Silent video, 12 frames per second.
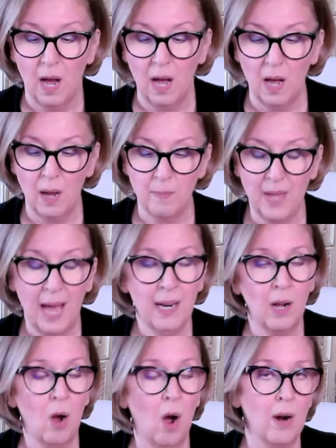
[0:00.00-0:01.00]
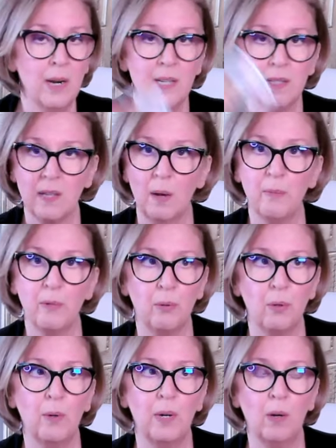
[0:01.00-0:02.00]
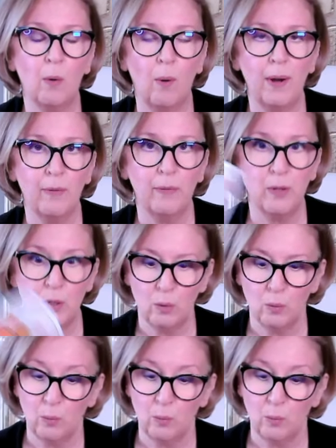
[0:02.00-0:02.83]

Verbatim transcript: Um, that card has come through in quite a few